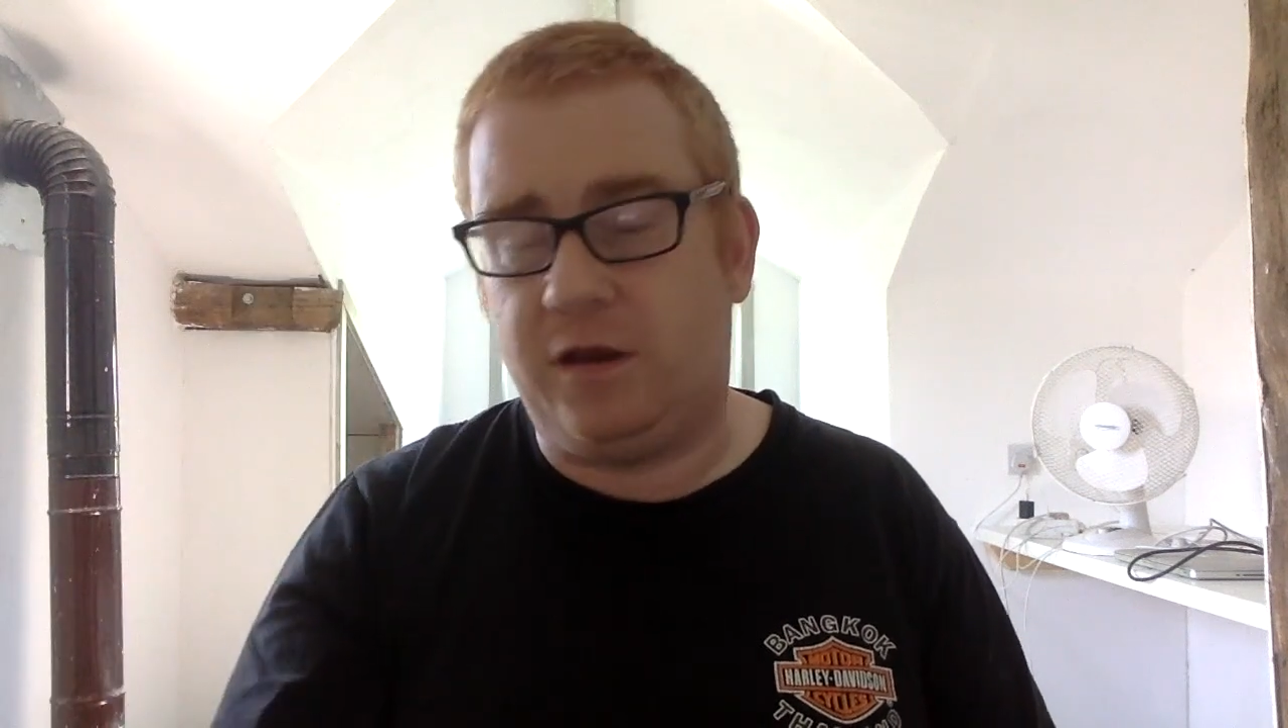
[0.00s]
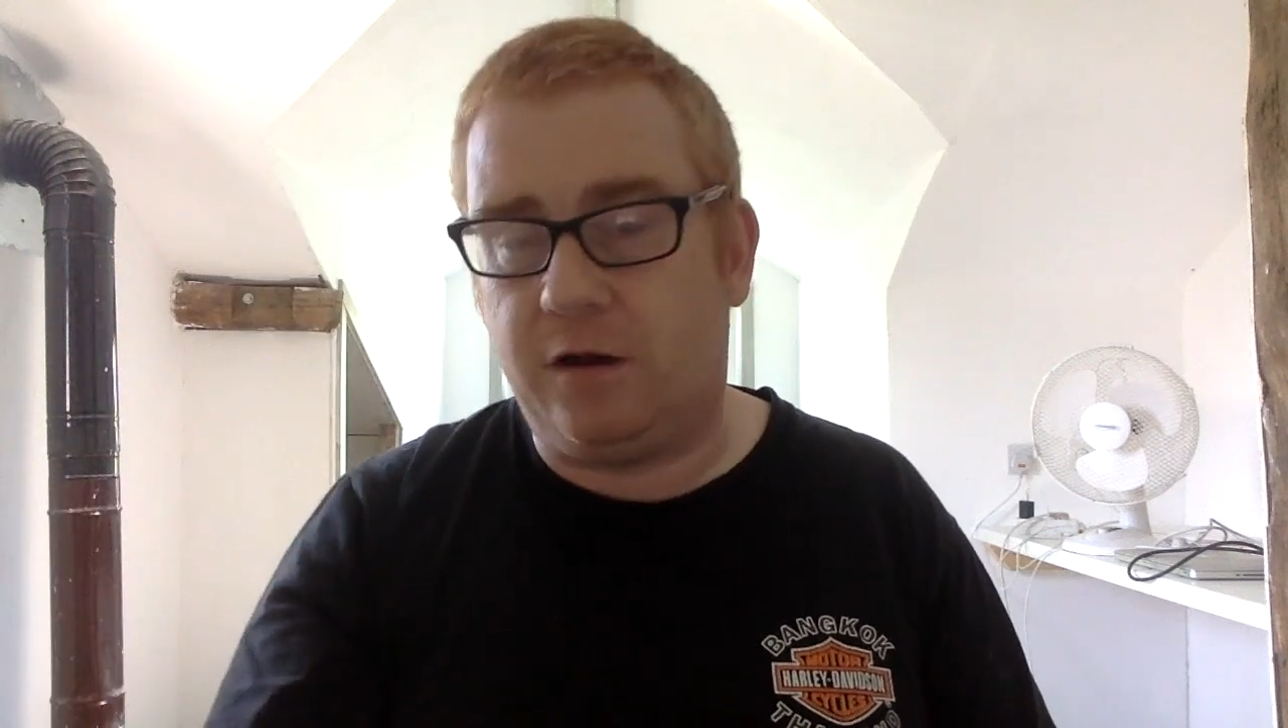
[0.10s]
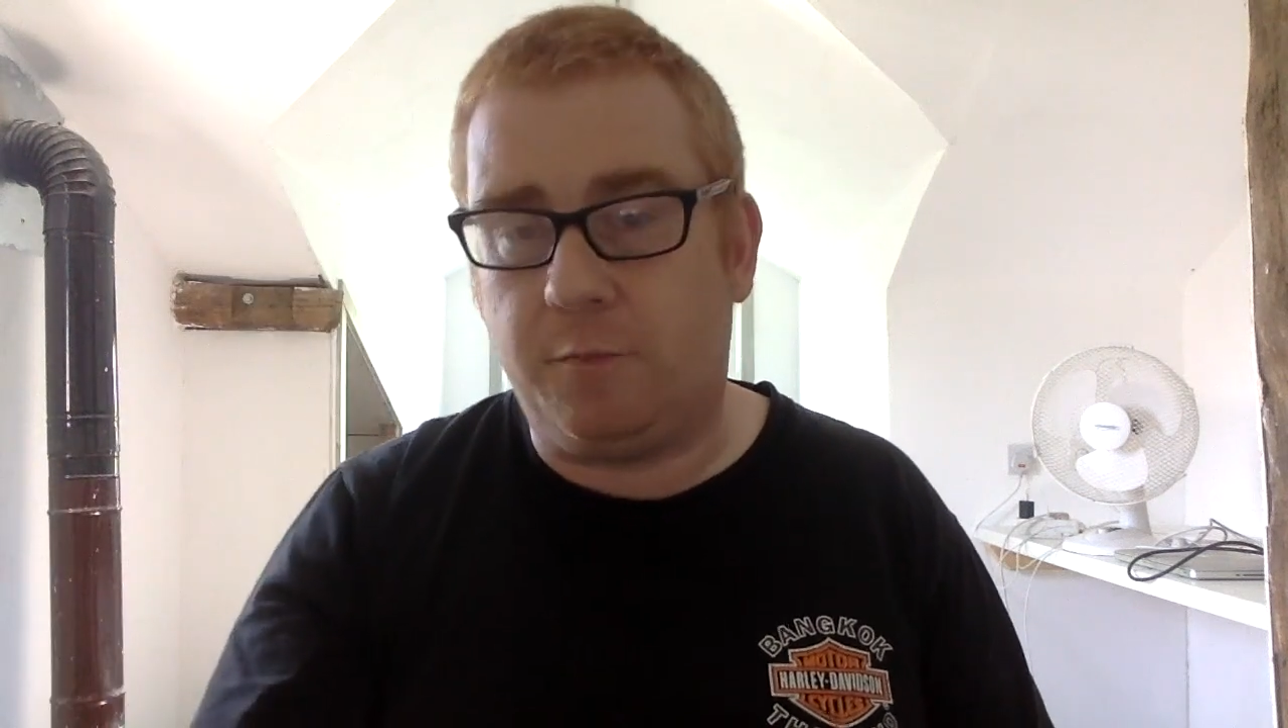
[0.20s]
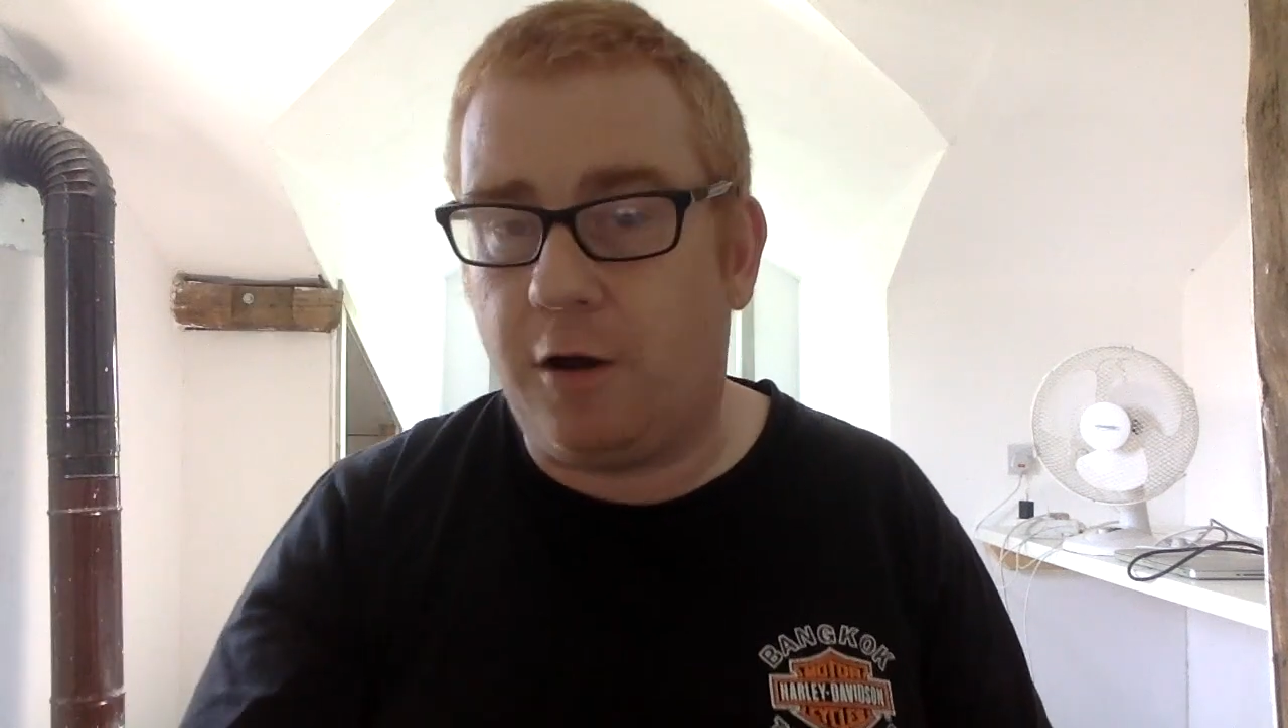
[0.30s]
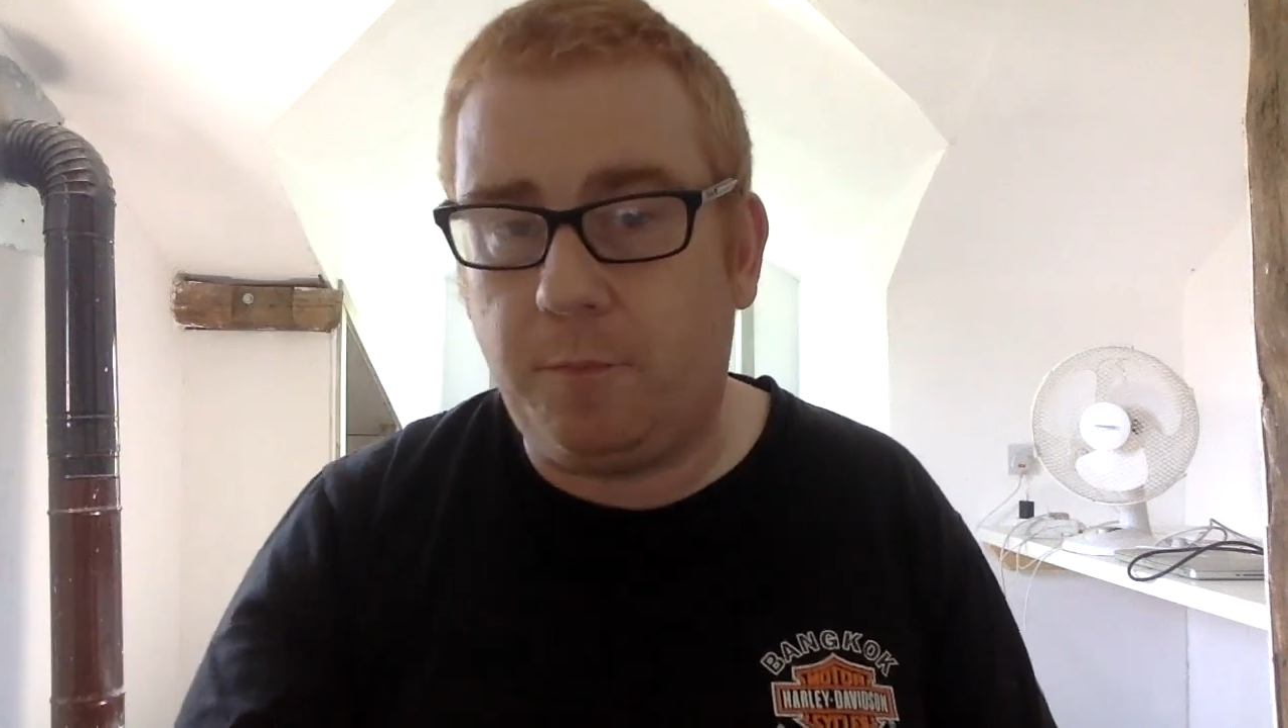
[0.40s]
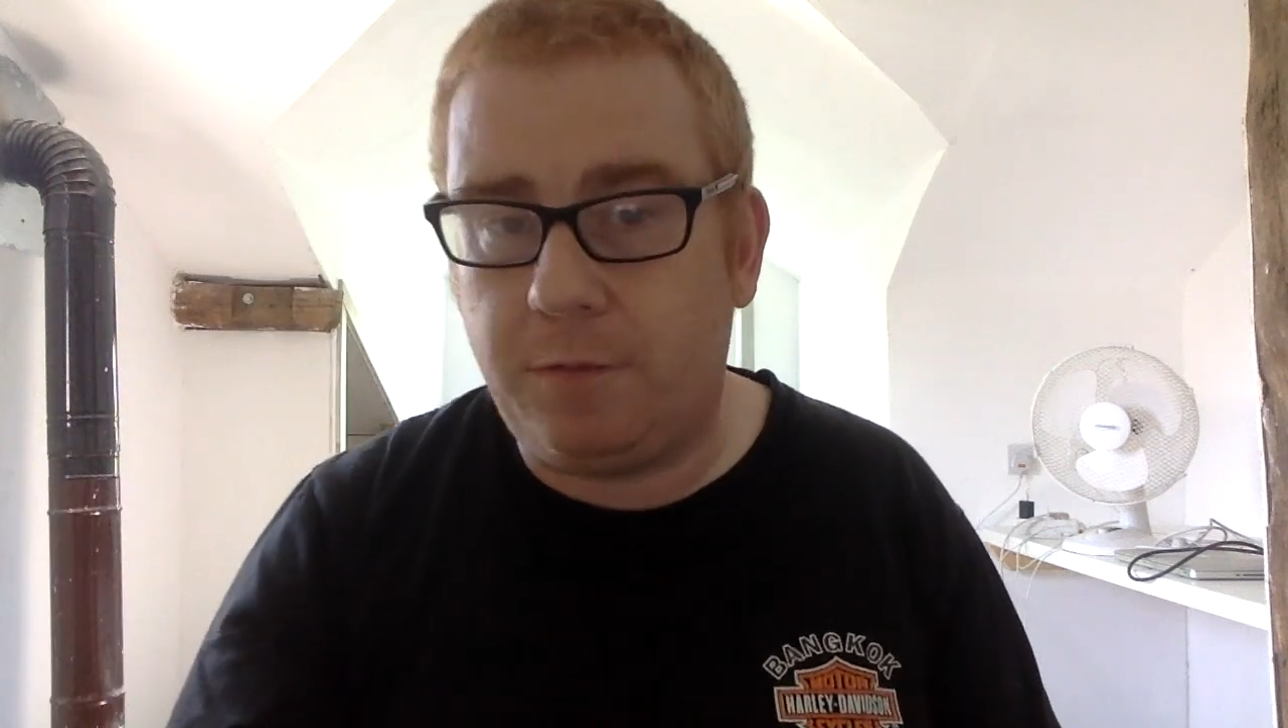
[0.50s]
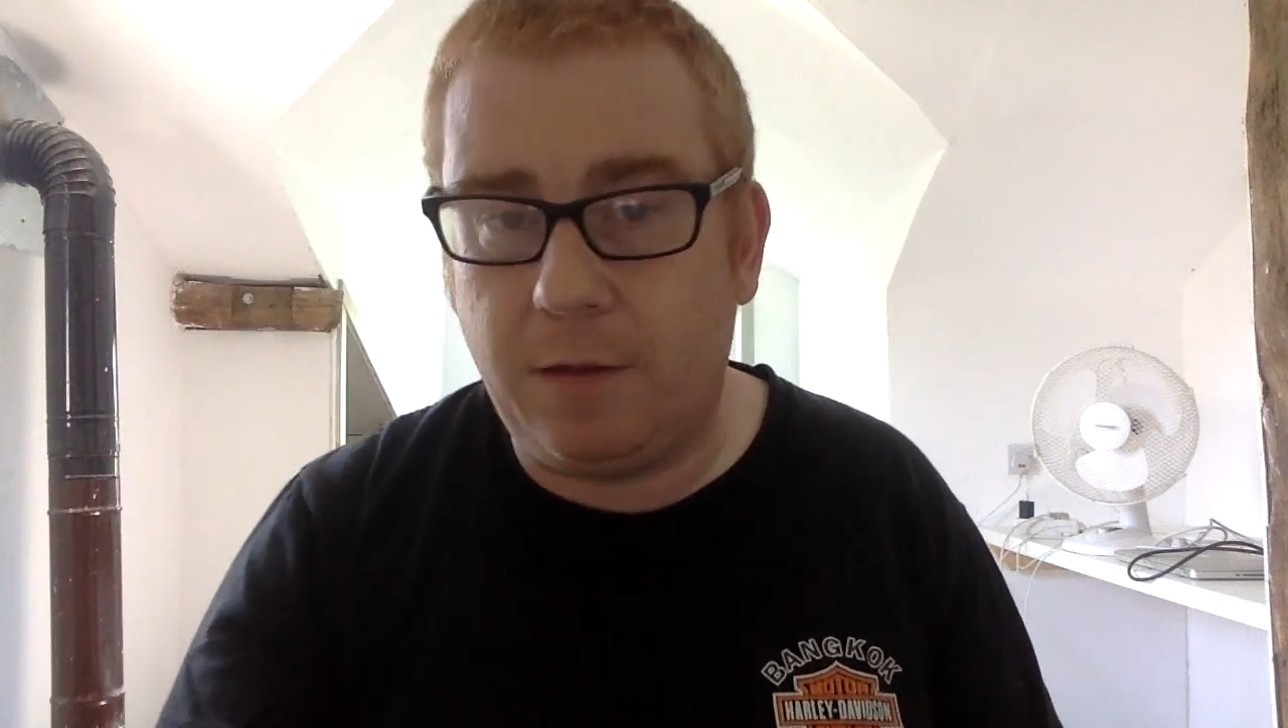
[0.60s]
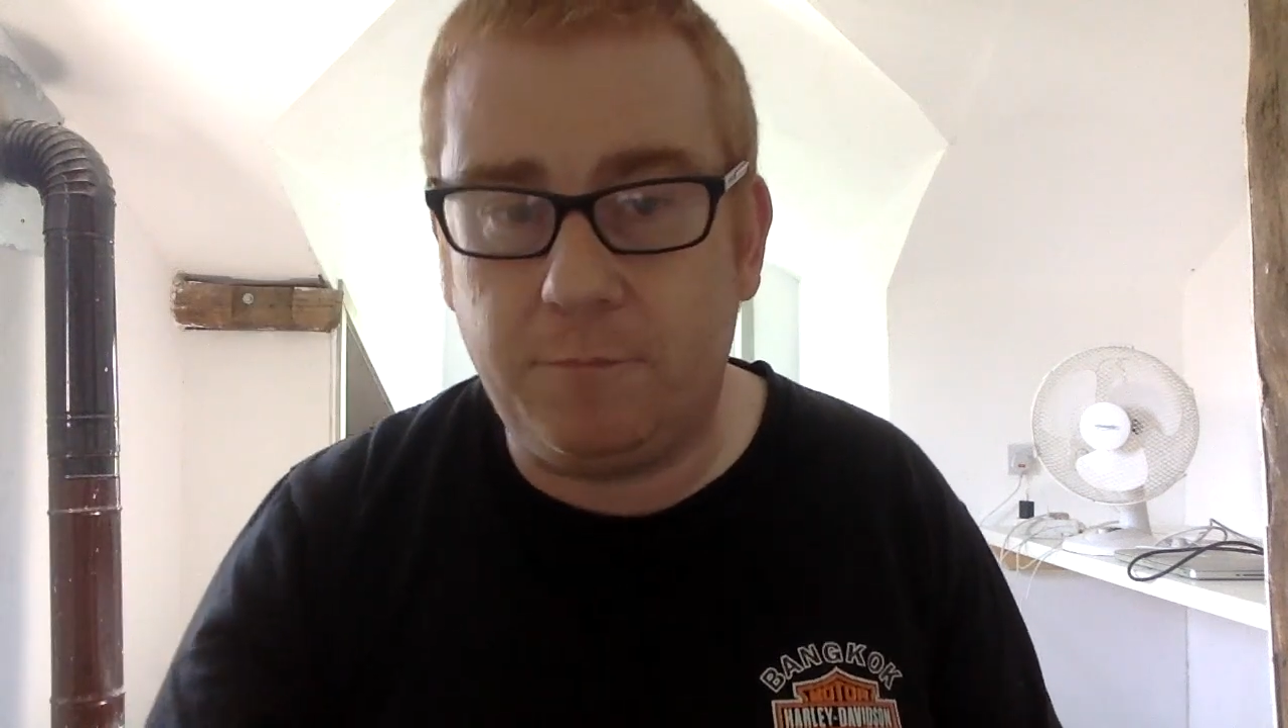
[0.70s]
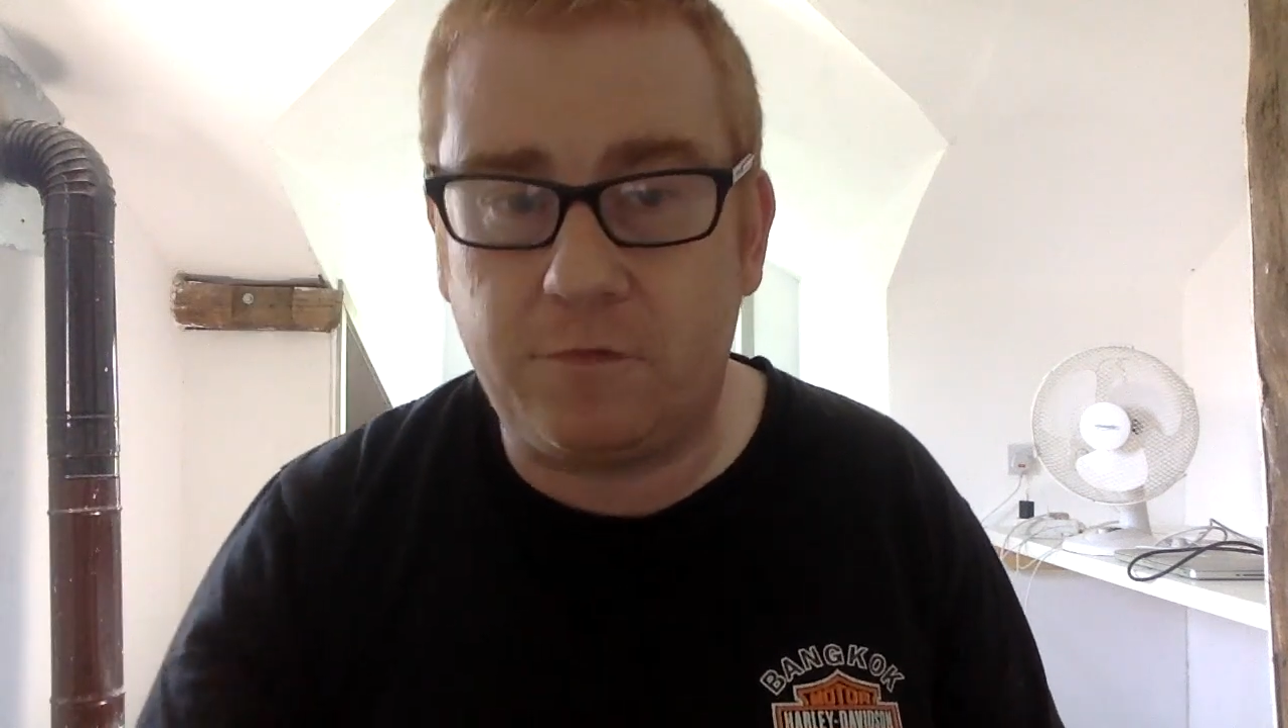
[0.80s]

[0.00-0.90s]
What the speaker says: not a problem.